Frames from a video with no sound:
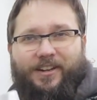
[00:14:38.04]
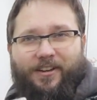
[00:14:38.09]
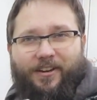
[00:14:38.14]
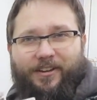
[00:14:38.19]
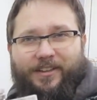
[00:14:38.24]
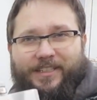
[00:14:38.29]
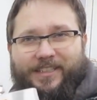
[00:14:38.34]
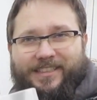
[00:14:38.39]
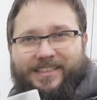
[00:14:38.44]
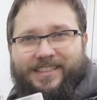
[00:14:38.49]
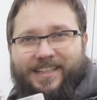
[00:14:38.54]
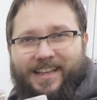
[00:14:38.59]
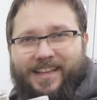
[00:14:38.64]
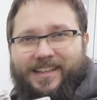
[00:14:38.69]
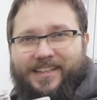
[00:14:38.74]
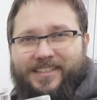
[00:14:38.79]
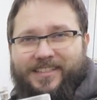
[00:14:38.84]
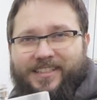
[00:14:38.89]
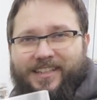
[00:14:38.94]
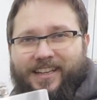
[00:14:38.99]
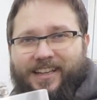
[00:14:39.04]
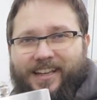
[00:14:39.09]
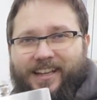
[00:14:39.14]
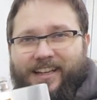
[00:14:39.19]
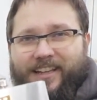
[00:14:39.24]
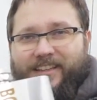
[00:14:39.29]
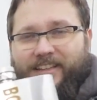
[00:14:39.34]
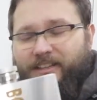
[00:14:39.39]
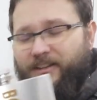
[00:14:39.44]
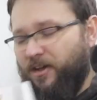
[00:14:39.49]
like this,
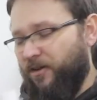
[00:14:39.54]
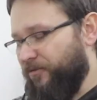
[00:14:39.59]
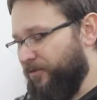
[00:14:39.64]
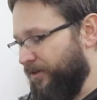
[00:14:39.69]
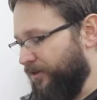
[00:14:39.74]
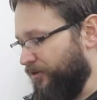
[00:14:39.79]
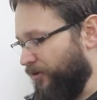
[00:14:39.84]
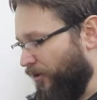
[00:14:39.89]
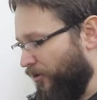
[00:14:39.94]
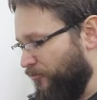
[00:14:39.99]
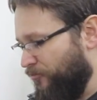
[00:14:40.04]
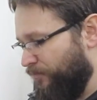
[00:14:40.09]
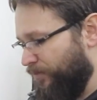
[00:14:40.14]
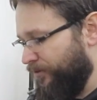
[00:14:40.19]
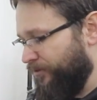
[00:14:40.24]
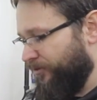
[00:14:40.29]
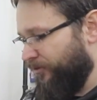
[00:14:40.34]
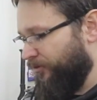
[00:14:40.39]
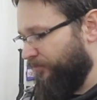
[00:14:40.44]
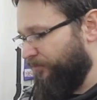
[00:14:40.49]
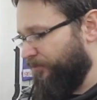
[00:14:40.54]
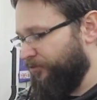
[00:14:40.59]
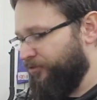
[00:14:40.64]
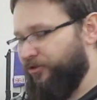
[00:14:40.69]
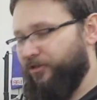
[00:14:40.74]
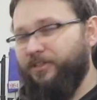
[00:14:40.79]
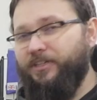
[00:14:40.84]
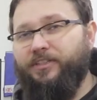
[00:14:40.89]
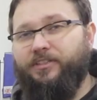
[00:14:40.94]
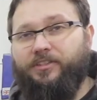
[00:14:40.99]
you know, it opens an
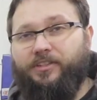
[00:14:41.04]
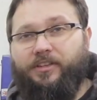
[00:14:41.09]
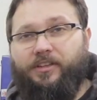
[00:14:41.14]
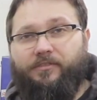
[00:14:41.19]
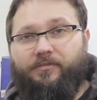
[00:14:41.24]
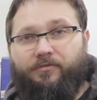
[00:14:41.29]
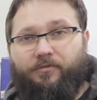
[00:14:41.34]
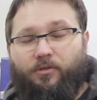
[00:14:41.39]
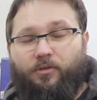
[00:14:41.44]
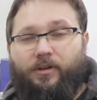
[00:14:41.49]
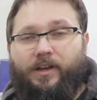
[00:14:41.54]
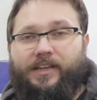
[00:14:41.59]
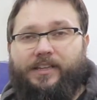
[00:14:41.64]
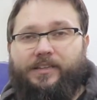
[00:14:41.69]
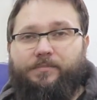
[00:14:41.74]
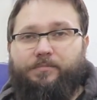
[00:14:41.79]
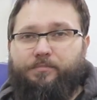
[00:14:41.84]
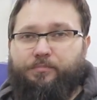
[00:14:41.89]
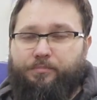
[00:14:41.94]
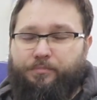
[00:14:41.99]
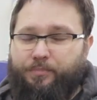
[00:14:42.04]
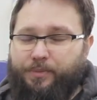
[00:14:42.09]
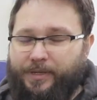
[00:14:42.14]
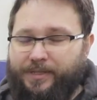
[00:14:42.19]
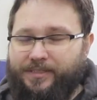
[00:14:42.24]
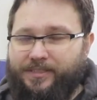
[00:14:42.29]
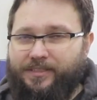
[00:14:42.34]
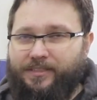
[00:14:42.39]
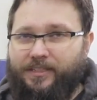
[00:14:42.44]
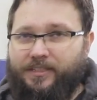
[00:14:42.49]
opportunity for a
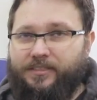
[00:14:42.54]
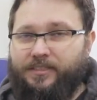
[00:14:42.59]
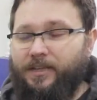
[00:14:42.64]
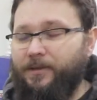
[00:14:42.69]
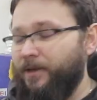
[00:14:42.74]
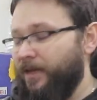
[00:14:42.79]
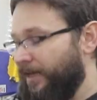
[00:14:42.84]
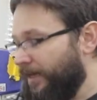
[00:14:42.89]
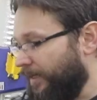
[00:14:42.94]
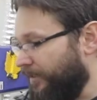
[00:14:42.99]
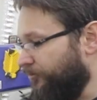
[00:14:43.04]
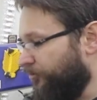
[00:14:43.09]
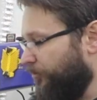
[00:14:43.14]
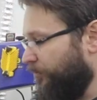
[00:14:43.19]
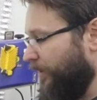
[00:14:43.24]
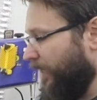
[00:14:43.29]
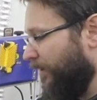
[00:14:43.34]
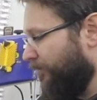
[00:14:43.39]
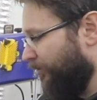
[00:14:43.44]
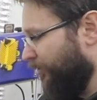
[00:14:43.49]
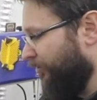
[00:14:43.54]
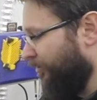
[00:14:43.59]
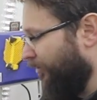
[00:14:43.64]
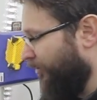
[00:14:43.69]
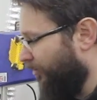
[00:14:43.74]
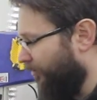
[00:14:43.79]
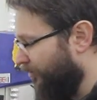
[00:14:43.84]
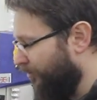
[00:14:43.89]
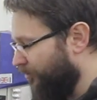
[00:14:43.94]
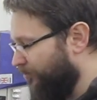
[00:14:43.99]
business. And to be
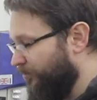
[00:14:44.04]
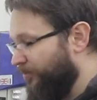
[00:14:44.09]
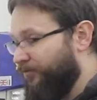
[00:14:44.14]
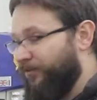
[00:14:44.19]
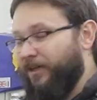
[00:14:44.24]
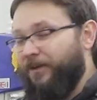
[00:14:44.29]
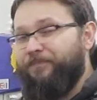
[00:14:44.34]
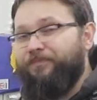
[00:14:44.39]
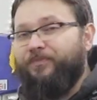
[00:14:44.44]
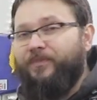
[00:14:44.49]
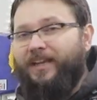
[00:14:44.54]
absolutely honest with you,